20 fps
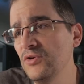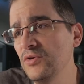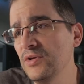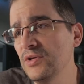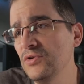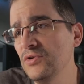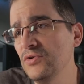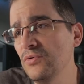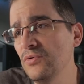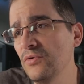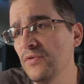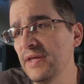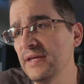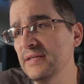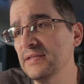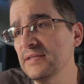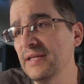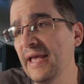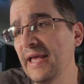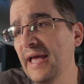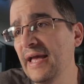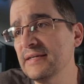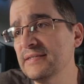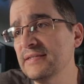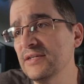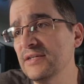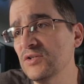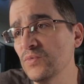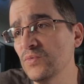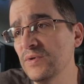you can do things like
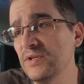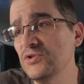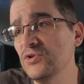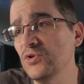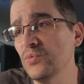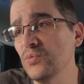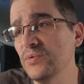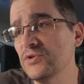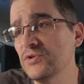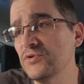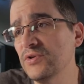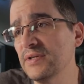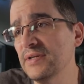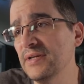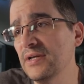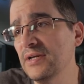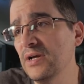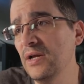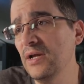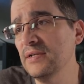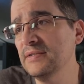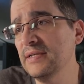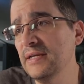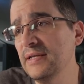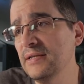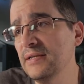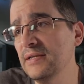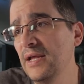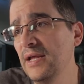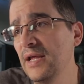access regional restricted
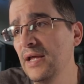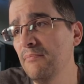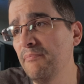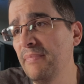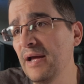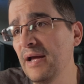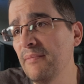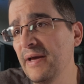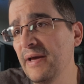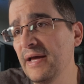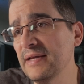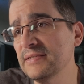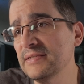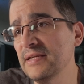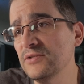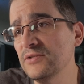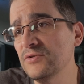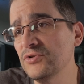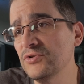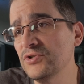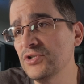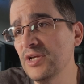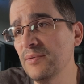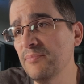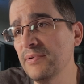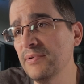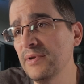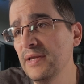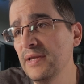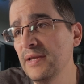content, bypass
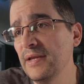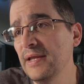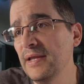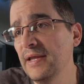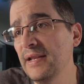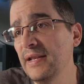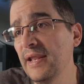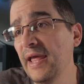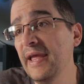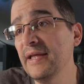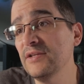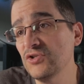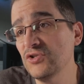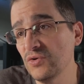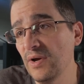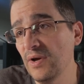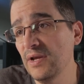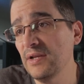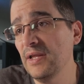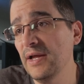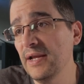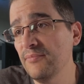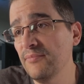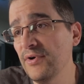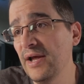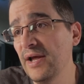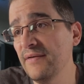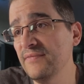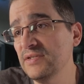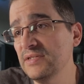censorship, enhance your online
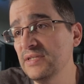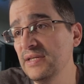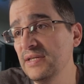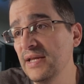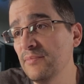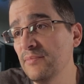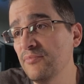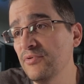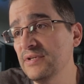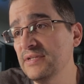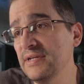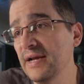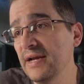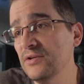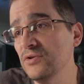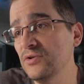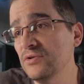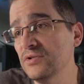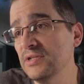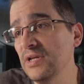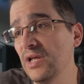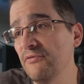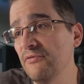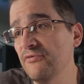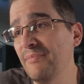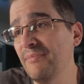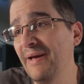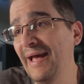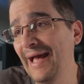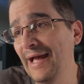privacy, and protect yourself
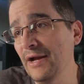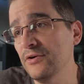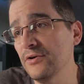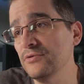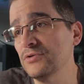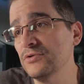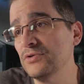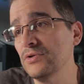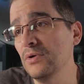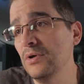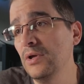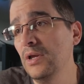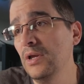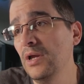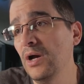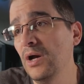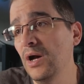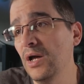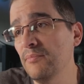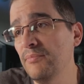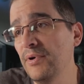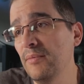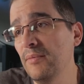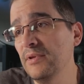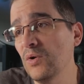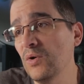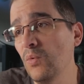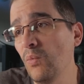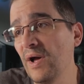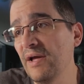from hackers on
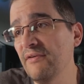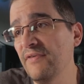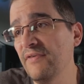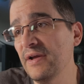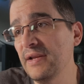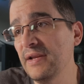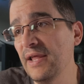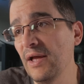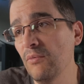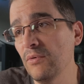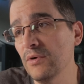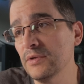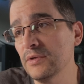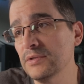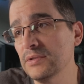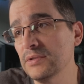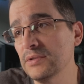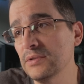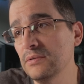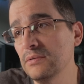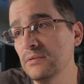public Wi-Fi networks.